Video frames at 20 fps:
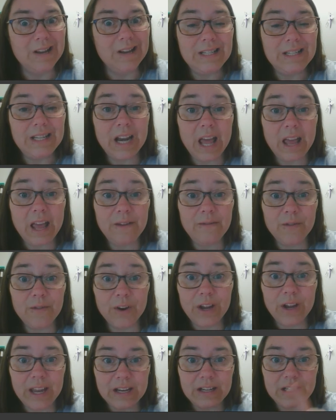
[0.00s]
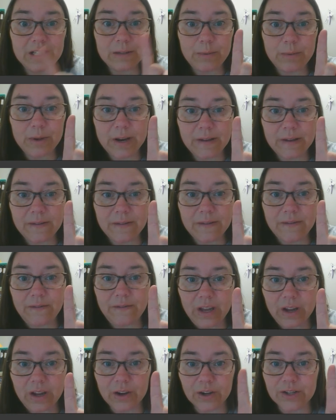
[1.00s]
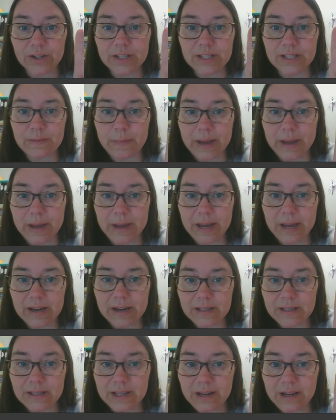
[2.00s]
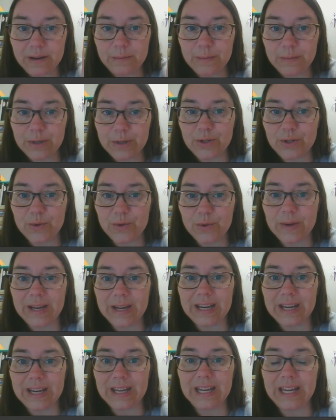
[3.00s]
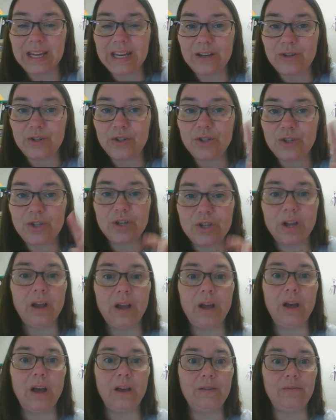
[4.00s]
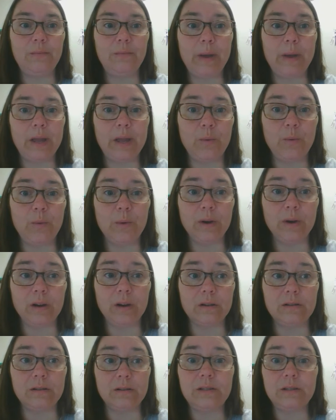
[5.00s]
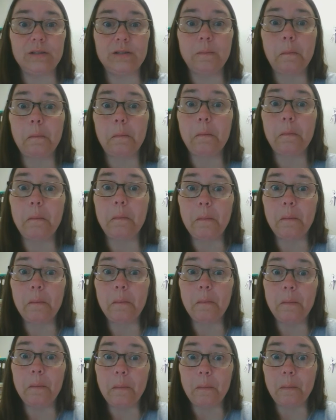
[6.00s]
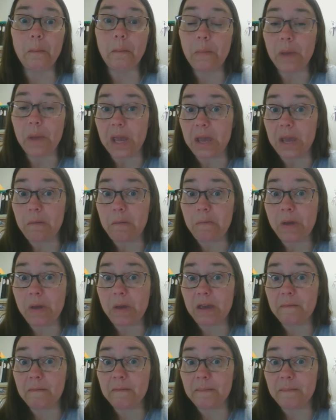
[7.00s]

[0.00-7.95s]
Did I forget to put a finger space in between each of my words? Maybe.